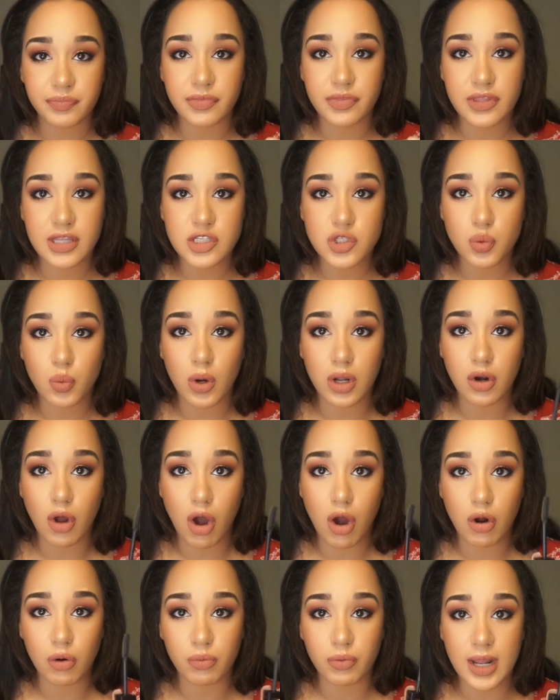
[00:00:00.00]
this one
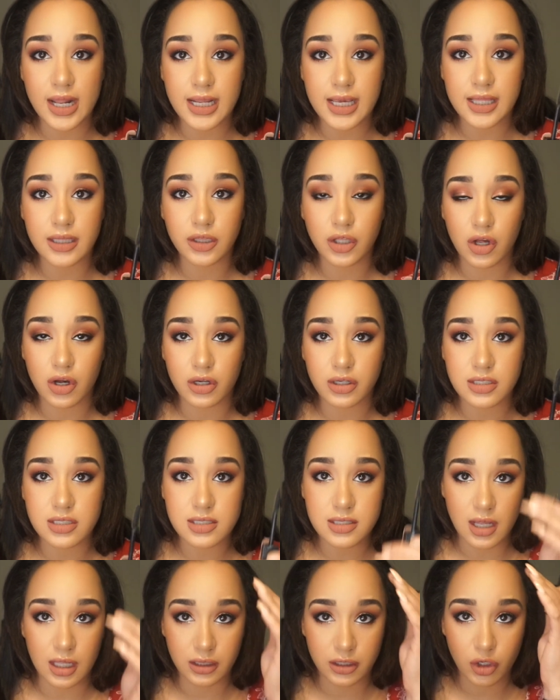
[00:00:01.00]
already
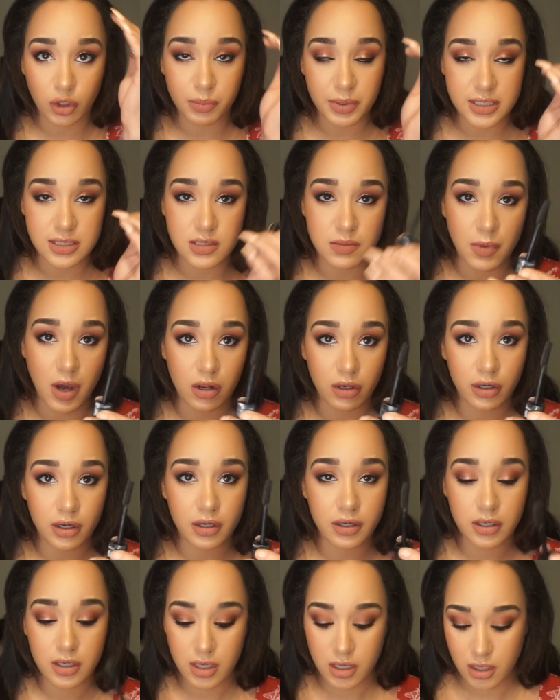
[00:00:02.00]
looks a little bit
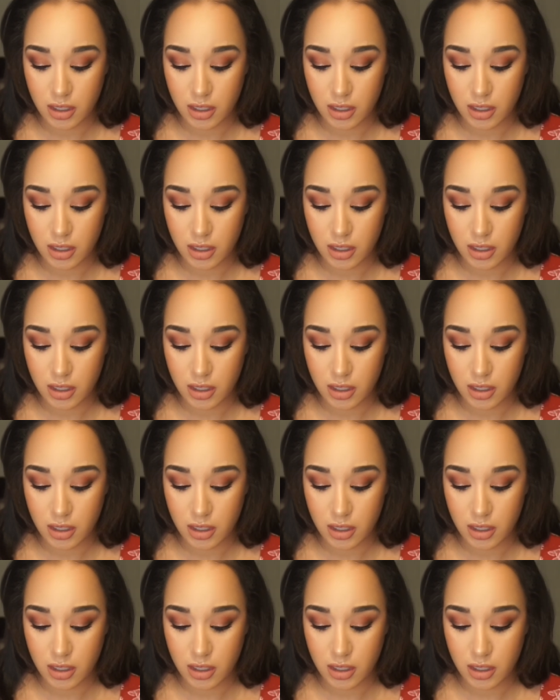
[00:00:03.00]
smaller.